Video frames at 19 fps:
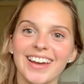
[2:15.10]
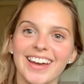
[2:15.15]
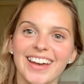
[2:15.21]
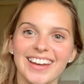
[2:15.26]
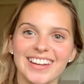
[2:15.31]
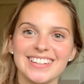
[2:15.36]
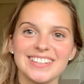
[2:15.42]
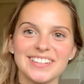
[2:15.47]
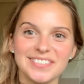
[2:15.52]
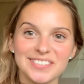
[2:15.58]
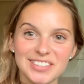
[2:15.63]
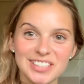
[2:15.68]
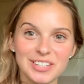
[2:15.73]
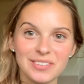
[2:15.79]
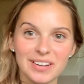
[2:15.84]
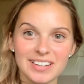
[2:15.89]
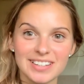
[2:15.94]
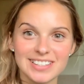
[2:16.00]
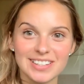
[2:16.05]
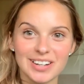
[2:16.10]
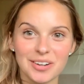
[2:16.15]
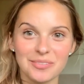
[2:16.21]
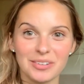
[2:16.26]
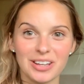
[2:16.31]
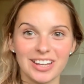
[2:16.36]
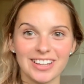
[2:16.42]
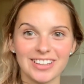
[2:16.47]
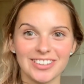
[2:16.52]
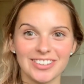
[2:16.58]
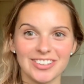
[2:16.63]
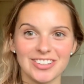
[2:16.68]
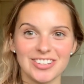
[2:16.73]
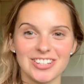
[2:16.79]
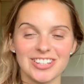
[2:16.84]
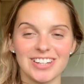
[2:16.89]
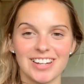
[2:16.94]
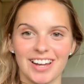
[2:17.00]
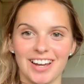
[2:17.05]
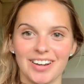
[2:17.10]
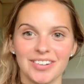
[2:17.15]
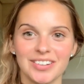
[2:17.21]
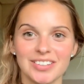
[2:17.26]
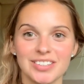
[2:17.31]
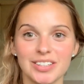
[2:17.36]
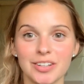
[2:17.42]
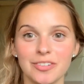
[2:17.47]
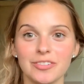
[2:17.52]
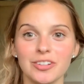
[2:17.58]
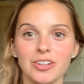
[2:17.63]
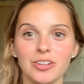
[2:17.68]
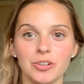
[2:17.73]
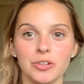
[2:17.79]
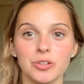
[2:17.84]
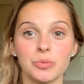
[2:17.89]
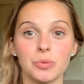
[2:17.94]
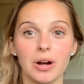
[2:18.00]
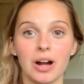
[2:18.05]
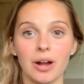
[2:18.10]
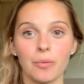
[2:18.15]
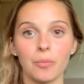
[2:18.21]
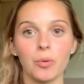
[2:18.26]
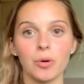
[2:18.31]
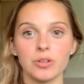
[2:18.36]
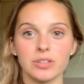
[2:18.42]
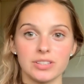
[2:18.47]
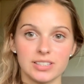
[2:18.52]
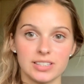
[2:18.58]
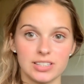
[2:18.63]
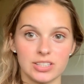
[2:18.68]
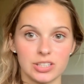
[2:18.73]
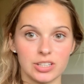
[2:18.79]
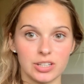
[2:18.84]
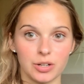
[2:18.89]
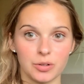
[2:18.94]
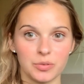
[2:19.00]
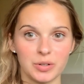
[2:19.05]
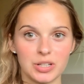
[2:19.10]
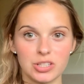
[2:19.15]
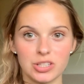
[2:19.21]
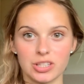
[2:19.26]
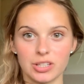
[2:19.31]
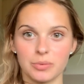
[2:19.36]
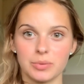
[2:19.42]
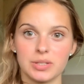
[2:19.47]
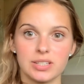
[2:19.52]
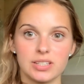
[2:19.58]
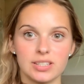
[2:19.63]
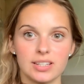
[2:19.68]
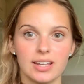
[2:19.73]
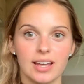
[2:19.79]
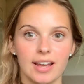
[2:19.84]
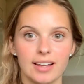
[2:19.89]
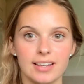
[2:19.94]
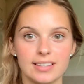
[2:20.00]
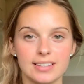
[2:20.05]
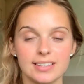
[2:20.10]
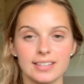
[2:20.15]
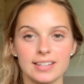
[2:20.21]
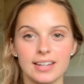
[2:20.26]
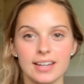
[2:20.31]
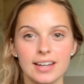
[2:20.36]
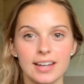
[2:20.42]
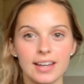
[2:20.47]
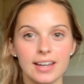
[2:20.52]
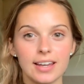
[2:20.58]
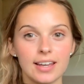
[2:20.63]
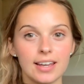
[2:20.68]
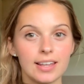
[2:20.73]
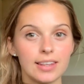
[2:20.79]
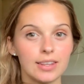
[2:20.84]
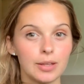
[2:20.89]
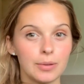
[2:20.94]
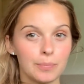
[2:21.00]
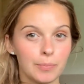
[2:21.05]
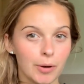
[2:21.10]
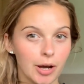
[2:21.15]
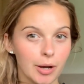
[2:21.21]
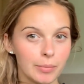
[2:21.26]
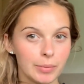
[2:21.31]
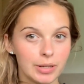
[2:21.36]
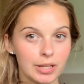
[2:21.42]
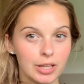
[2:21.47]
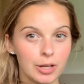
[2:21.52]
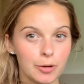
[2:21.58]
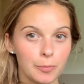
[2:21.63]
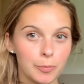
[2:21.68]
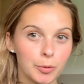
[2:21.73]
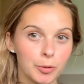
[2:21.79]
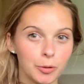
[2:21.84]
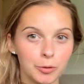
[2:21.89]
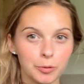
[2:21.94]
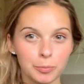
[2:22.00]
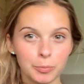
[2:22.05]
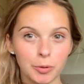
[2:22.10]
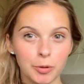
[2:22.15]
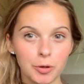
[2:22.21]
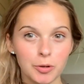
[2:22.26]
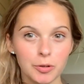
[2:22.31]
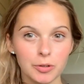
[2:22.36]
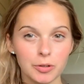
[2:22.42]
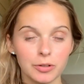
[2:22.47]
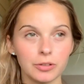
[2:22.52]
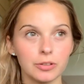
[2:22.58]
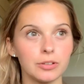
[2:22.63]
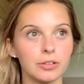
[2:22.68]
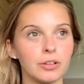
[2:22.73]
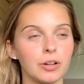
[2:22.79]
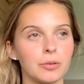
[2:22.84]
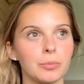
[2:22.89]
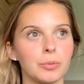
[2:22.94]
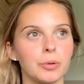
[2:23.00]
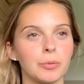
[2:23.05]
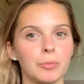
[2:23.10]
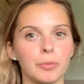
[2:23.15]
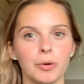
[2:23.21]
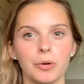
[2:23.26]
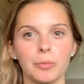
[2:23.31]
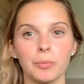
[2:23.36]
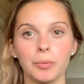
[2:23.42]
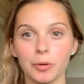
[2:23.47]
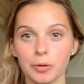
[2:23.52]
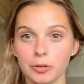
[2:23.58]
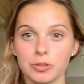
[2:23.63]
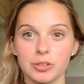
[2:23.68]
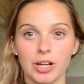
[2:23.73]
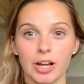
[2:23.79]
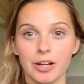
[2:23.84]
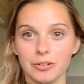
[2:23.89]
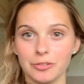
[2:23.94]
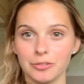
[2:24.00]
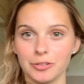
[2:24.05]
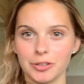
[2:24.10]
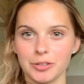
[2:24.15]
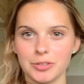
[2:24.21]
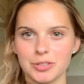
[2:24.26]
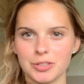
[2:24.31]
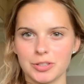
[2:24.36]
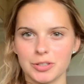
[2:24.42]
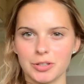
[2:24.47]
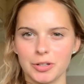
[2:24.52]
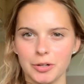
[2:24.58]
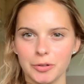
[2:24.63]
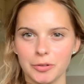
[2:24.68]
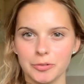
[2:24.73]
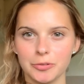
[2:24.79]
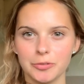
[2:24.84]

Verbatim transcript: Hey, so I'm just about to start making lunch now. So for lunch, what I wanted to do originally was get the barbecue pulled pork, not pulled pork, pulled jackfruit stuff.